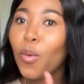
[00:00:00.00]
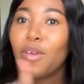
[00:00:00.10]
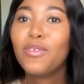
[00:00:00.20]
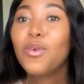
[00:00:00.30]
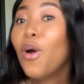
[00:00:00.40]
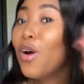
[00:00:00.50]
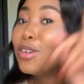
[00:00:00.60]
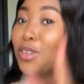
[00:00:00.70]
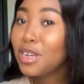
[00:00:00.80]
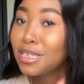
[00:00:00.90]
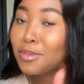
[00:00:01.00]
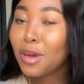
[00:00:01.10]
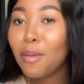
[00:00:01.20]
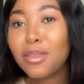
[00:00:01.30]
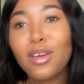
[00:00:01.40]
If you are a returning
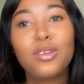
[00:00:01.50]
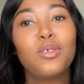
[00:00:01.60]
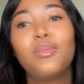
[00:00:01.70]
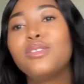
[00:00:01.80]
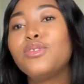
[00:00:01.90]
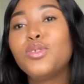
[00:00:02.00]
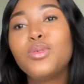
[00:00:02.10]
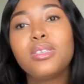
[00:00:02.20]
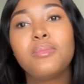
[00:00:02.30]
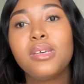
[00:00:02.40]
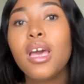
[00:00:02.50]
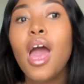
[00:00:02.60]
subscriber, thank you so much for choosing me.